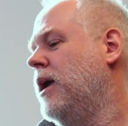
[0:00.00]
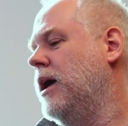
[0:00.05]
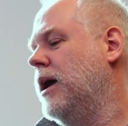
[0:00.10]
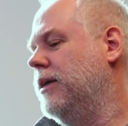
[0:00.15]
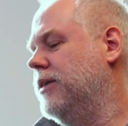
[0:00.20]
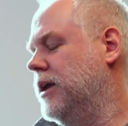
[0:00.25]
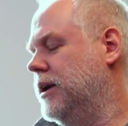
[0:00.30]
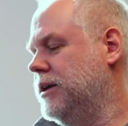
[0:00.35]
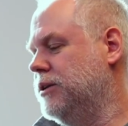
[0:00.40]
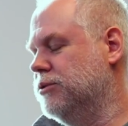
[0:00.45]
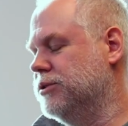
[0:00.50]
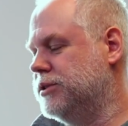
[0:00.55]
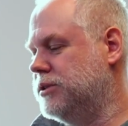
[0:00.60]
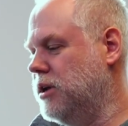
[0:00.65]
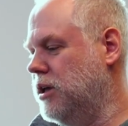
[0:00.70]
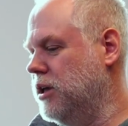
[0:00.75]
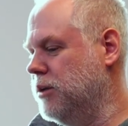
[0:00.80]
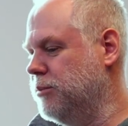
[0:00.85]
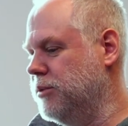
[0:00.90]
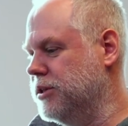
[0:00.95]
And then he was
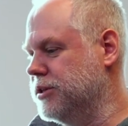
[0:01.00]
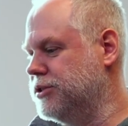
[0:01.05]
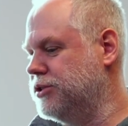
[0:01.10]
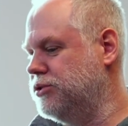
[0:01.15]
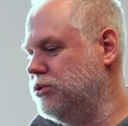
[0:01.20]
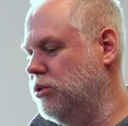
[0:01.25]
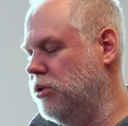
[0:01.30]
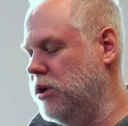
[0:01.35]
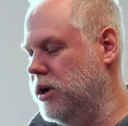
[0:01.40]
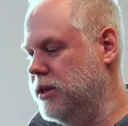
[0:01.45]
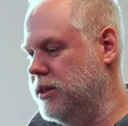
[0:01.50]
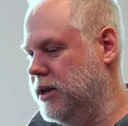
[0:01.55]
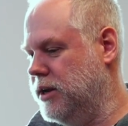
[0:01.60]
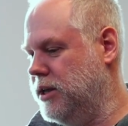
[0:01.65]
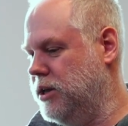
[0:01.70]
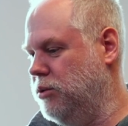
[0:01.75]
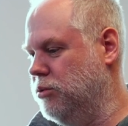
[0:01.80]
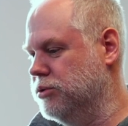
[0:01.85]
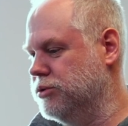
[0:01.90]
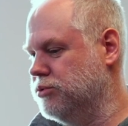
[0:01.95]
telling me the story that
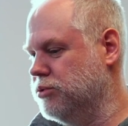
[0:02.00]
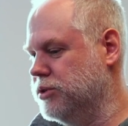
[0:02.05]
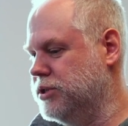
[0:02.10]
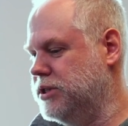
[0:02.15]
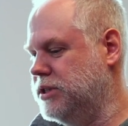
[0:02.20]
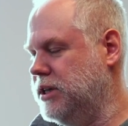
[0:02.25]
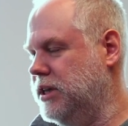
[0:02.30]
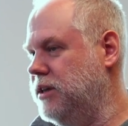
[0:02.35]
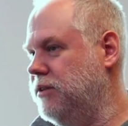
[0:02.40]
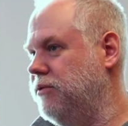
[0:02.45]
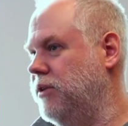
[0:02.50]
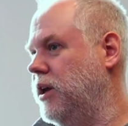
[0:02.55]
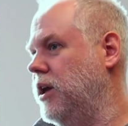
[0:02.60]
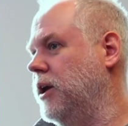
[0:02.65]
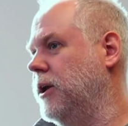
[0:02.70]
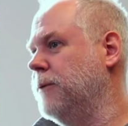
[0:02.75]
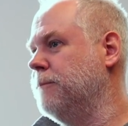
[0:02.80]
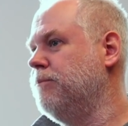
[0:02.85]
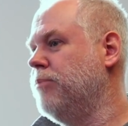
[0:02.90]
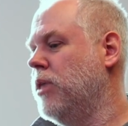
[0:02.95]
he was
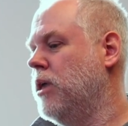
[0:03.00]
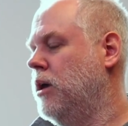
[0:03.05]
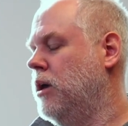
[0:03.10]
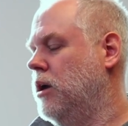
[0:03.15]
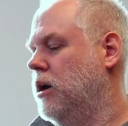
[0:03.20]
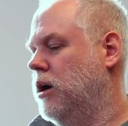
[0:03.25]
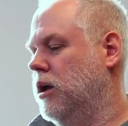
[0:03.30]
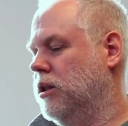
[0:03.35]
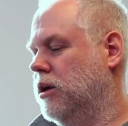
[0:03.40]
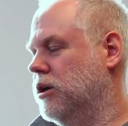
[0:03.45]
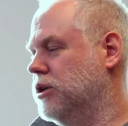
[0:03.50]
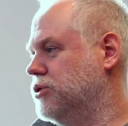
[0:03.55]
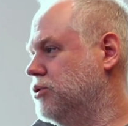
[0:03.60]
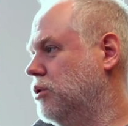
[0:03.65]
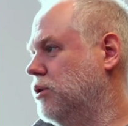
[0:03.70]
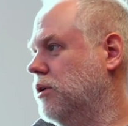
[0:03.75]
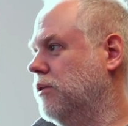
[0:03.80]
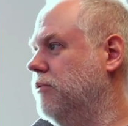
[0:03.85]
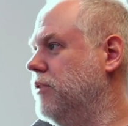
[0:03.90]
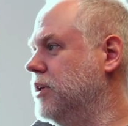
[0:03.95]
receiving a large
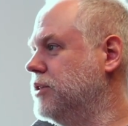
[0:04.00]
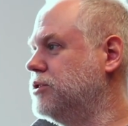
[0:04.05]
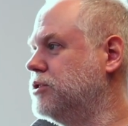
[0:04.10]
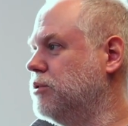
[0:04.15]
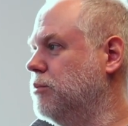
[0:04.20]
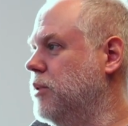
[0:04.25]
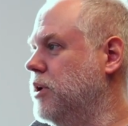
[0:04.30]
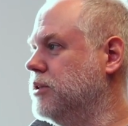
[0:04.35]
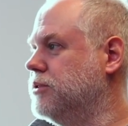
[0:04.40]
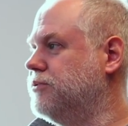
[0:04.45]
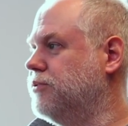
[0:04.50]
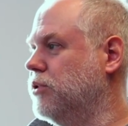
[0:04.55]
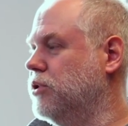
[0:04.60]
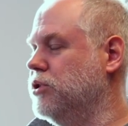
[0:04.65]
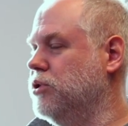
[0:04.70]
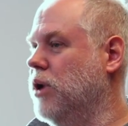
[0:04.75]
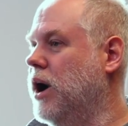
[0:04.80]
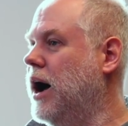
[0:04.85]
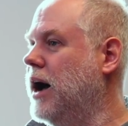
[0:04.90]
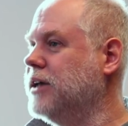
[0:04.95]
order of instruments for a
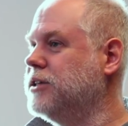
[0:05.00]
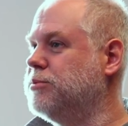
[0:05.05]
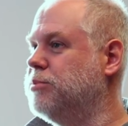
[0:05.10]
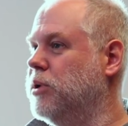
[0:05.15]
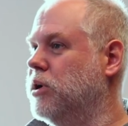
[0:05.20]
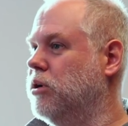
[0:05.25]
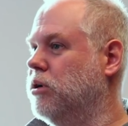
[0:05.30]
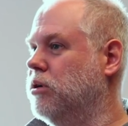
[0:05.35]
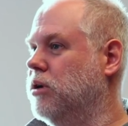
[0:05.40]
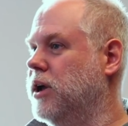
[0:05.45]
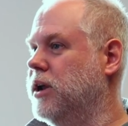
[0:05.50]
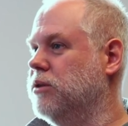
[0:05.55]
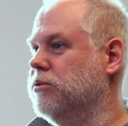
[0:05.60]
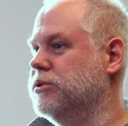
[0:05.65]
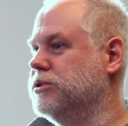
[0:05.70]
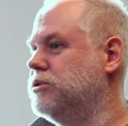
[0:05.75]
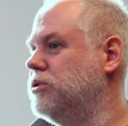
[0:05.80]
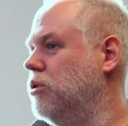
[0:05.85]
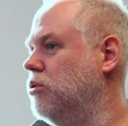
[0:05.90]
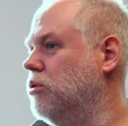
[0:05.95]
new hospital, and it
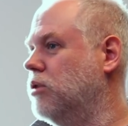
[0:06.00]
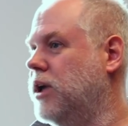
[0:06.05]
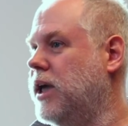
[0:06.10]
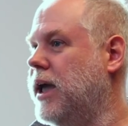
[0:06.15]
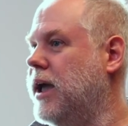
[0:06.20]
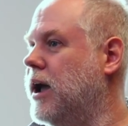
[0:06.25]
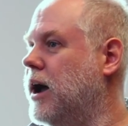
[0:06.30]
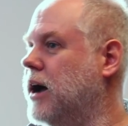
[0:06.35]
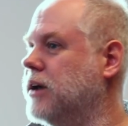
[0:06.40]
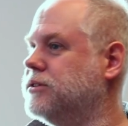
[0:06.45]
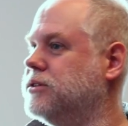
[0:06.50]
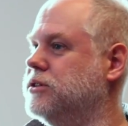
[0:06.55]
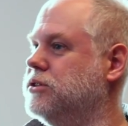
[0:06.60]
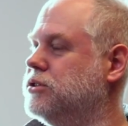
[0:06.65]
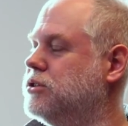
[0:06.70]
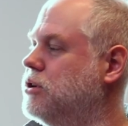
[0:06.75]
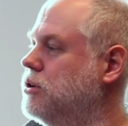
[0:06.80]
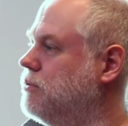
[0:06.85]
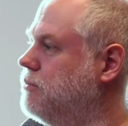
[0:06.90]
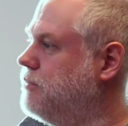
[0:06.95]
was total chaos. They
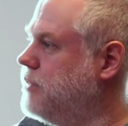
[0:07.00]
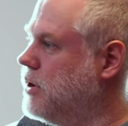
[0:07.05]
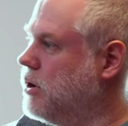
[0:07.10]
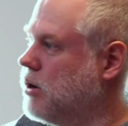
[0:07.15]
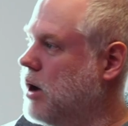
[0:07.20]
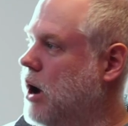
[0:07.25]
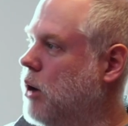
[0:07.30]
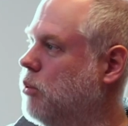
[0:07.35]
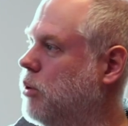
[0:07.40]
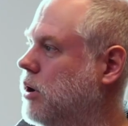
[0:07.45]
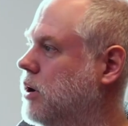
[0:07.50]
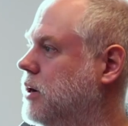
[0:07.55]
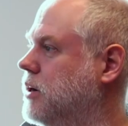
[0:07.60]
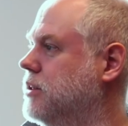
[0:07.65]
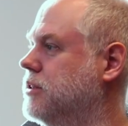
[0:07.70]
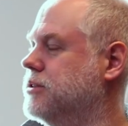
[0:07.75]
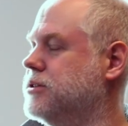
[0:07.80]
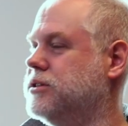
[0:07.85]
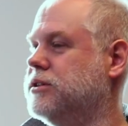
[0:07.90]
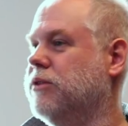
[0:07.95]
just couldn't figure out where
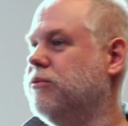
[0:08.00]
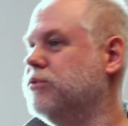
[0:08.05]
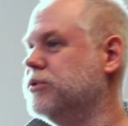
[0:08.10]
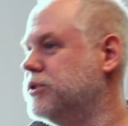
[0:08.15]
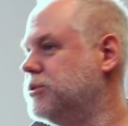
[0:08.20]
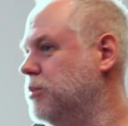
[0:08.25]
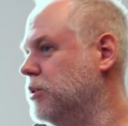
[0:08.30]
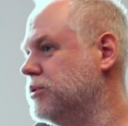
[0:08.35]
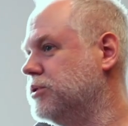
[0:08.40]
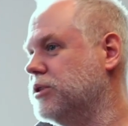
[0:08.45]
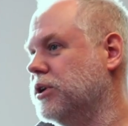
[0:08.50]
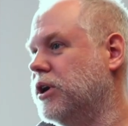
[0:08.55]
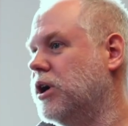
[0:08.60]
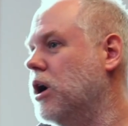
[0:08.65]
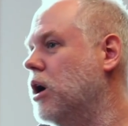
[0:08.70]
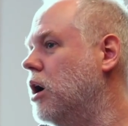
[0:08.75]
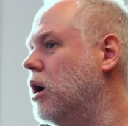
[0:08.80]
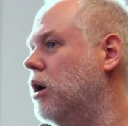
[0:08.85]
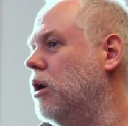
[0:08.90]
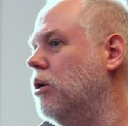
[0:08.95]
any of the stuff was supposed to
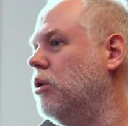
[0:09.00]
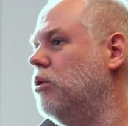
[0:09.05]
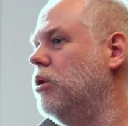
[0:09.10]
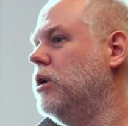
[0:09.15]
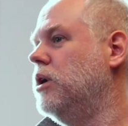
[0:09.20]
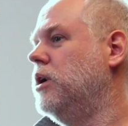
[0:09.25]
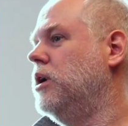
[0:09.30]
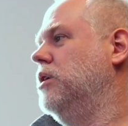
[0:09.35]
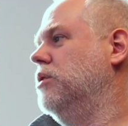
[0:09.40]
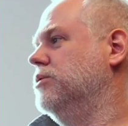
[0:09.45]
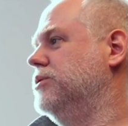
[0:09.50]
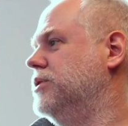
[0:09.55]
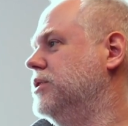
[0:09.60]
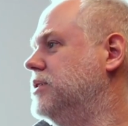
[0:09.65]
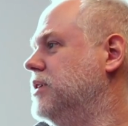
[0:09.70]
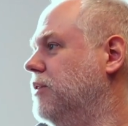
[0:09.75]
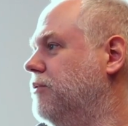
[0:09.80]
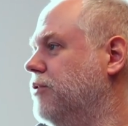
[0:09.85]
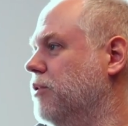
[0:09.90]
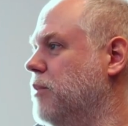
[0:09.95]
go. It was
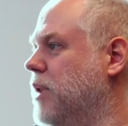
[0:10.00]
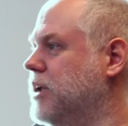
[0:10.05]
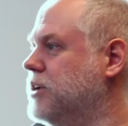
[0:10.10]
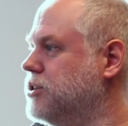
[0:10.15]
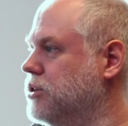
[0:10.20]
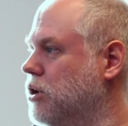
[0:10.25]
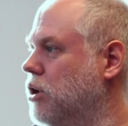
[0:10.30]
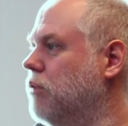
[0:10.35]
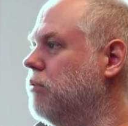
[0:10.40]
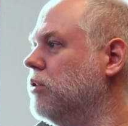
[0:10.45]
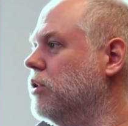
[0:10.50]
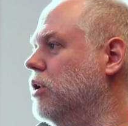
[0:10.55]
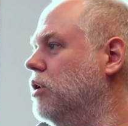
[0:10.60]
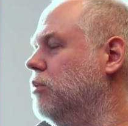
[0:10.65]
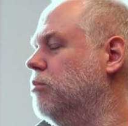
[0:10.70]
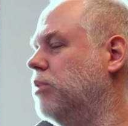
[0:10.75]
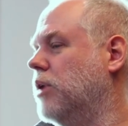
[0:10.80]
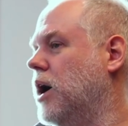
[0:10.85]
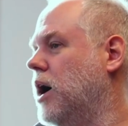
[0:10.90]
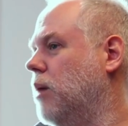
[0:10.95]
this information
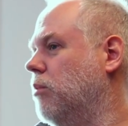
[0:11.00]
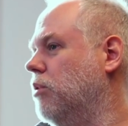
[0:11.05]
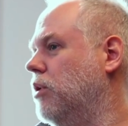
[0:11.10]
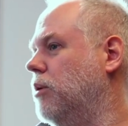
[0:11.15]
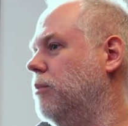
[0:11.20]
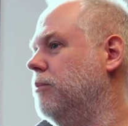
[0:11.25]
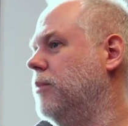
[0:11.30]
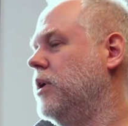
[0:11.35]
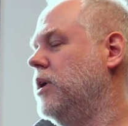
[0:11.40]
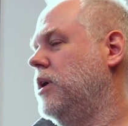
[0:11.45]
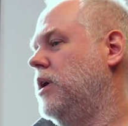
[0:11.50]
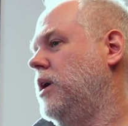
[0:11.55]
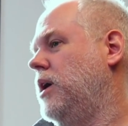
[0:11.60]
overload problem.